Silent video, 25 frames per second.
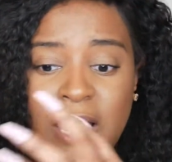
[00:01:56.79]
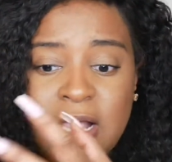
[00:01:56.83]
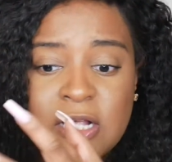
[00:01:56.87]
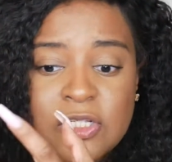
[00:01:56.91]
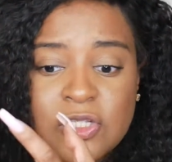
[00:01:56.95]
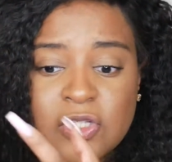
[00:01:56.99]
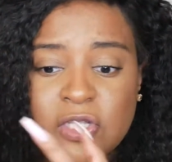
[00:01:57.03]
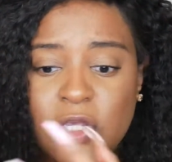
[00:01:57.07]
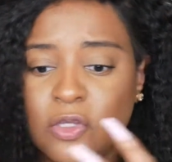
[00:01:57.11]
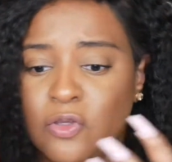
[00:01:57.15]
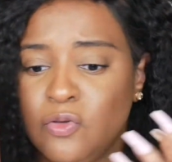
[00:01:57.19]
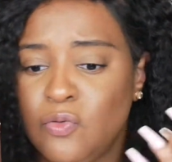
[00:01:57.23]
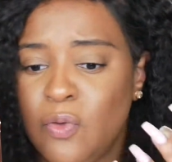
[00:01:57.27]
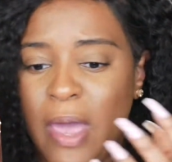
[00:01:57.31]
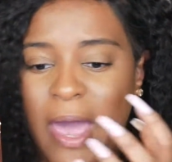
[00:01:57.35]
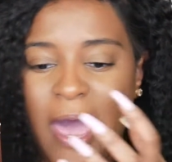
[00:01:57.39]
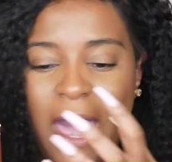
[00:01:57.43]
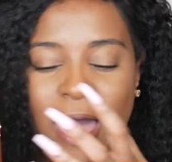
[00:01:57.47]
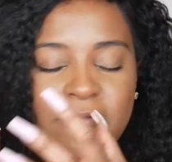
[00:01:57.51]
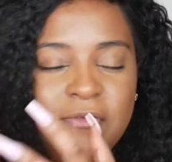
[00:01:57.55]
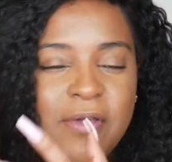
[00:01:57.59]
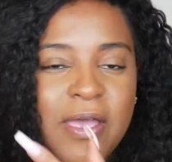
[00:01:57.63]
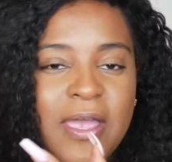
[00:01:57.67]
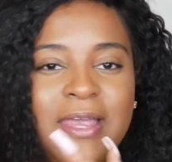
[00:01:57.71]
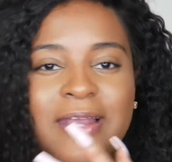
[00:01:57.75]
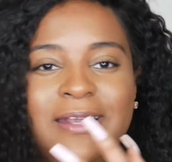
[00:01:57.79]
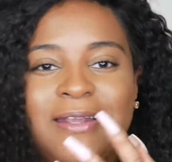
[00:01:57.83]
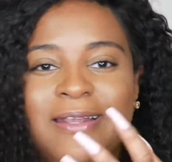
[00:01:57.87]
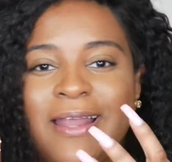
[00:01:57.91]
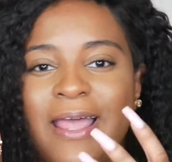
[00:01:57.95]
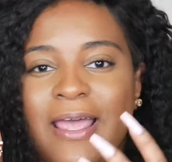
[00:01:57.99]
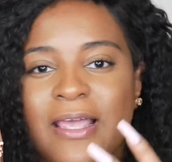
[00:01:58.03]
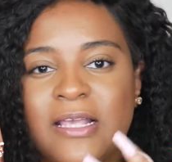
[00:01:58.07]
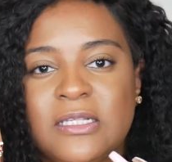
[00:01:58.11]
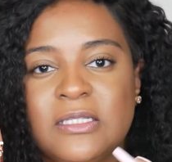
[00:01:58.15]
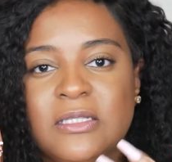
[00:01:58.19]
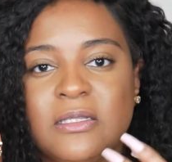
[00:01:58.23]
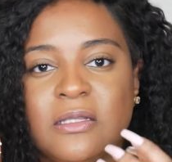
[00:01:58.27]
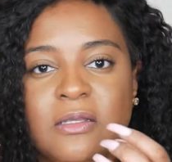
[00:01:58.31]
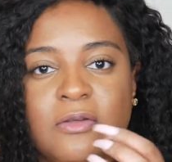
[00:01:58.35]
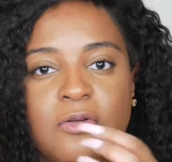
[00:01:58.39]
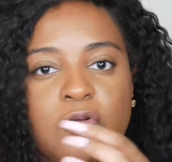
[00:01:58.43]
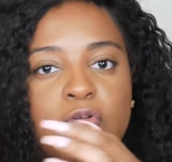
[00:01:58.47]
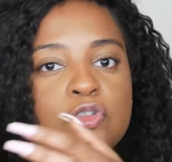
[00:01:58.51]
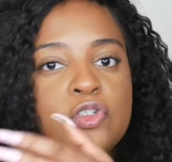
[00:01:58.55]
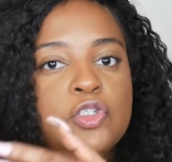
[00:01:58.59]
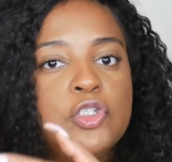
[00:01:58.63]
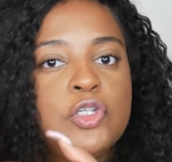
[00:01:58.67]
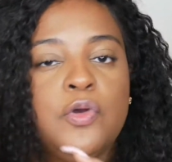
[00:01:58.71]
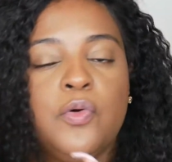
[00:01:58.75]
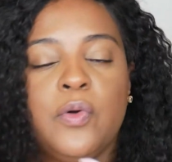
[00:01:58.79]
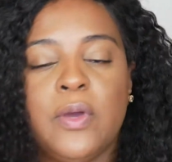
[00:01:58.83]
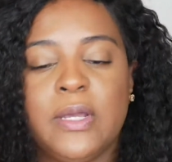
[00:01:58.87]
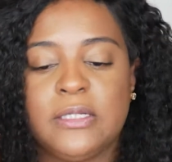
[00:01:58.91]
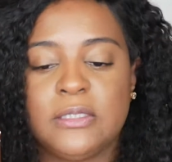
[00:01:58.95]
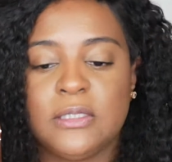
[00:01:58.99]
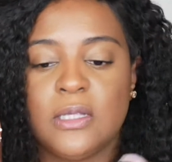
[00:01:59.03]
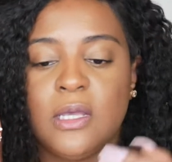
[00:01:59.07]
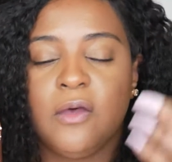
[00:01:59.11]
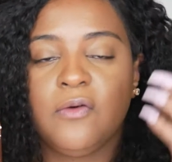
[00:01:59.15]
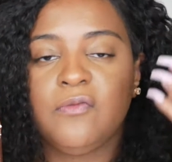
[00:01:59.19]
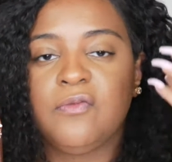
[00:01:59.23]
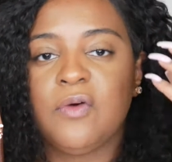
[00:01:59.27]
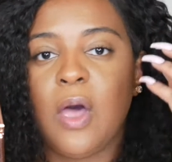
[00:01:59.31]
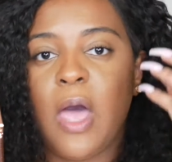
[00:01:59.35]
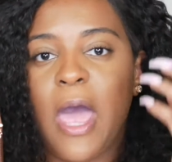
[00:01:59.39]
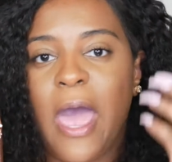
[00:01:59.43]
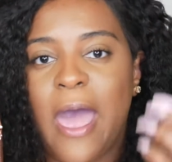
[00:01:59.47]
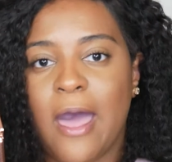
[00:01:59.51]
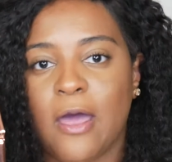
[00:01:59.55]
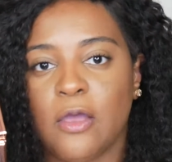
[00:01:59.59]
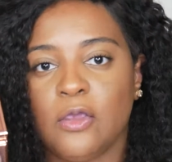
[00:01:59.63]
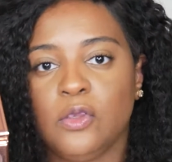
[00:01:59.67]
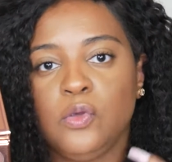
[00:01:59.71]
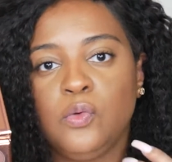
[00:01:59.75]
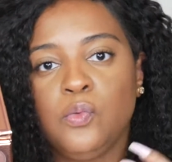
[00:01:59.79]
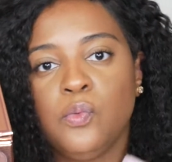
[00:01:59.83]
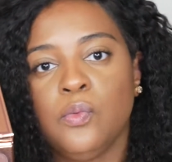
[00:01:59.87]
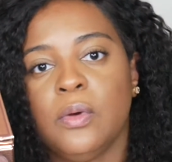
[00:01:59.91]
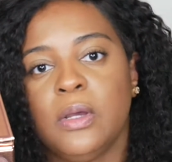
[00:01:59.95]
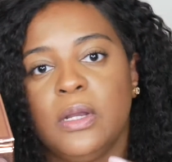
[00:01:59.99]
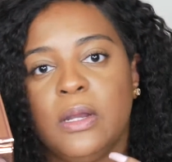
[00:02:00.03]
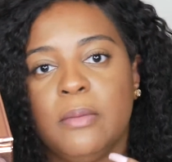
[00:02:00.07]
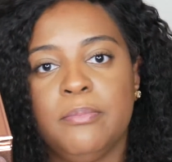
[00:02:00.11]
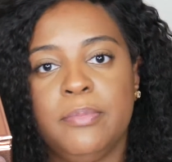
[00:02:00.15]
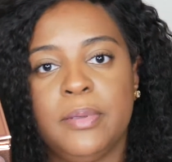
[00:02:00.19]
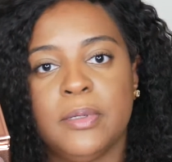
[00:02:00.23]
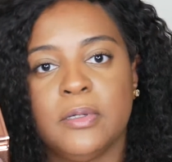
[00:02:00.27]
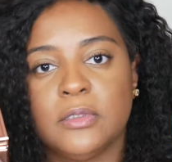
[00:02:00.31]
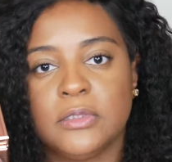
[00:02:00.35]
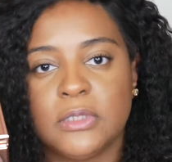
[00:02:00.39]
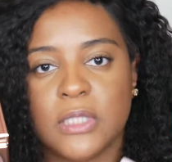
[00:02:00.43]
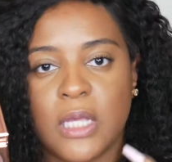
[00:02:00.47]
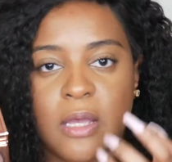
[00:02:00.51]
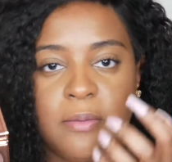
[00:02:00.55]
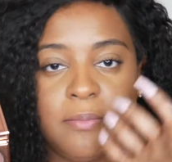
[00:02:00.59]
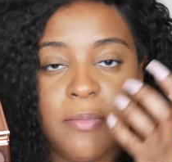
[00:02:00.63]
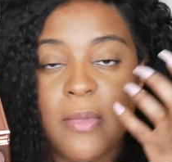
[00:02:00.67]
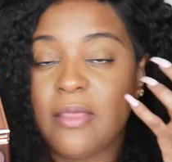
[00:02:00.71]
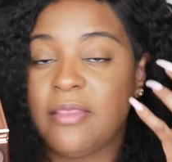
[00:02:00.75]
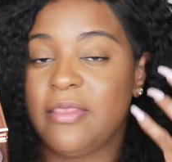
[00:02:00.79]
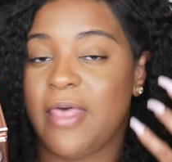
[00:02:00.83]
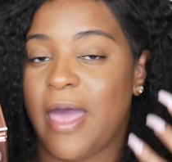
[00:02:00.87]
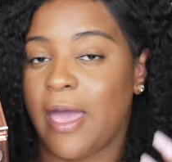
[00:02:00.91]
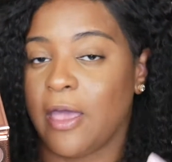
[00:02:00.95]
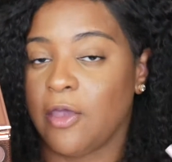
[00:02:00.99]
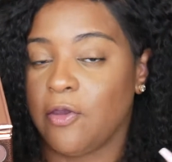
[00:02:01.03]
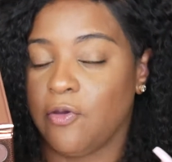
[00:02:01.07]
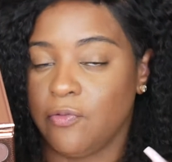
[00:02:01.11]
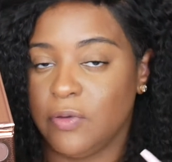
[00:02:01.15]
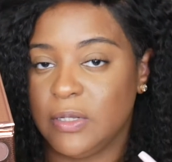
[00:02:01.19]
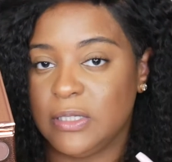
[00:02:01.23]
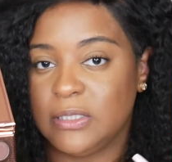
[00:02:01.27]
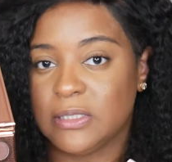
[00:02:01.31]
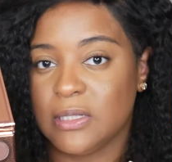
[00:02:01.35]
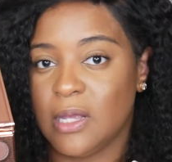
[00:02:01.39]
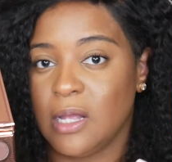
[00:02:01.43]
So you have a nice little choice of how you want to build up that crease